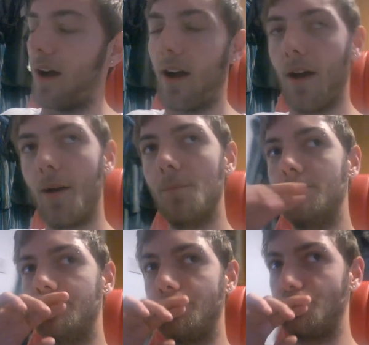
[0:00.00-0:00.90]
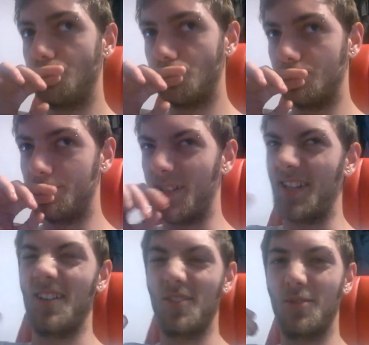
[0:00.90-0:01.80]
But
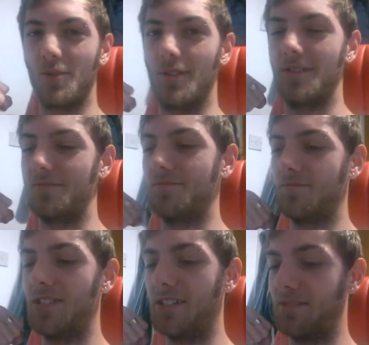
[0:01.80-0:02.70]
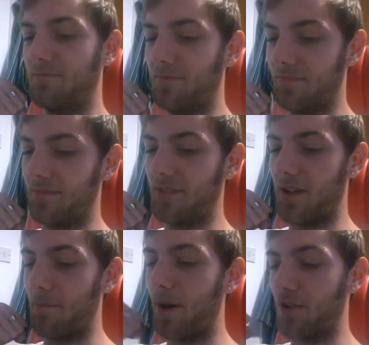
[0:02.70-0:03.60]
yeah, it's just sort of like really
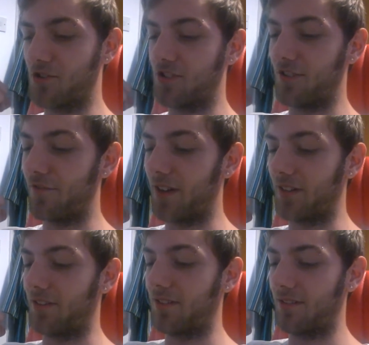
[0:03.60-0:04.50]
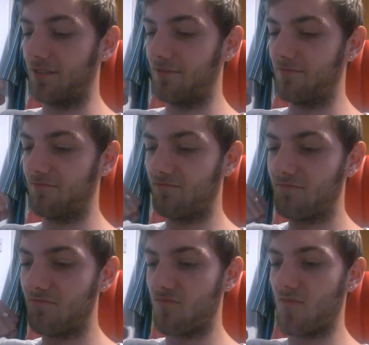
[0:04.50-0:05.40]
a punch in the face.
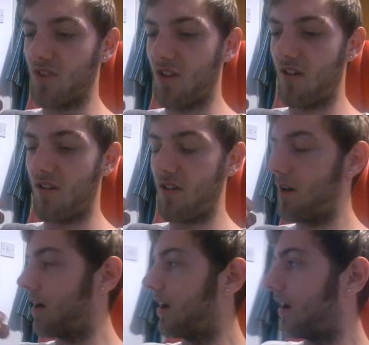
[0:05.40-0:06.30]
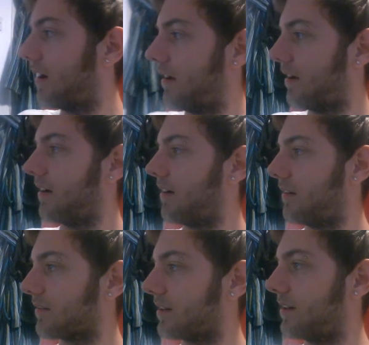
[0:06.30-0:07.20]
Yeah.
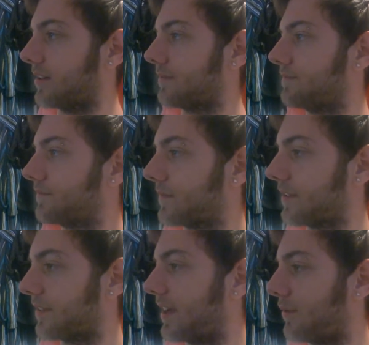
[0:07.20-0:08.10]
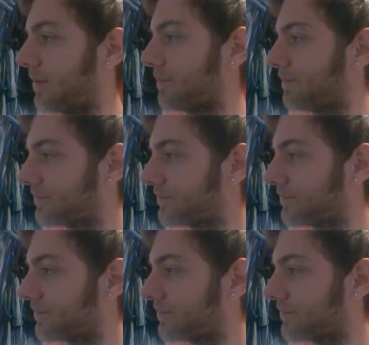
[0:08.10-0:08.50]
Okay, that's that one.